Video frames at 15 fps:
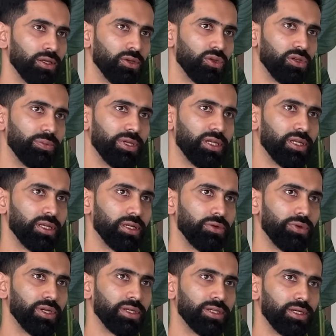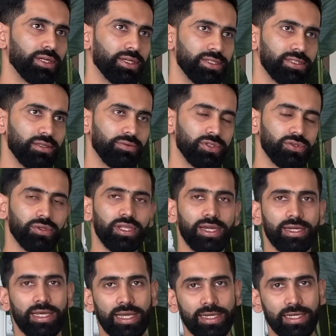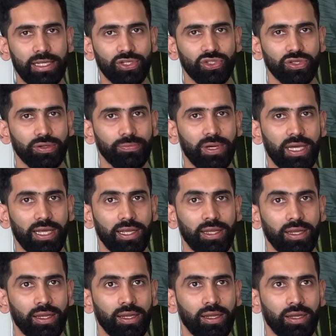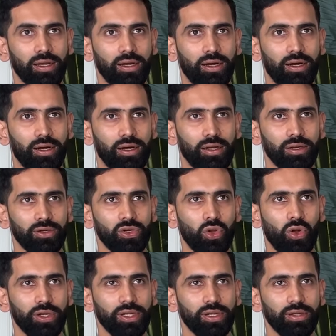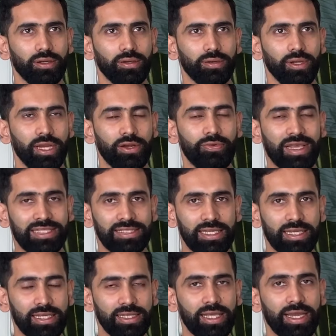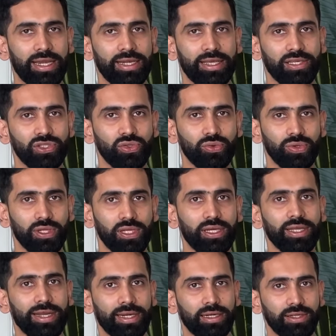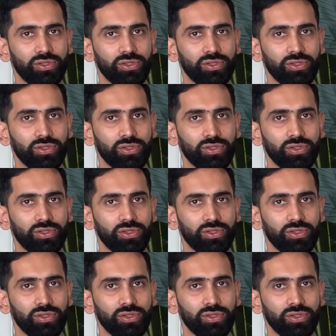you'll be doing a disservice to the entire nation by not investing in the India story correctly.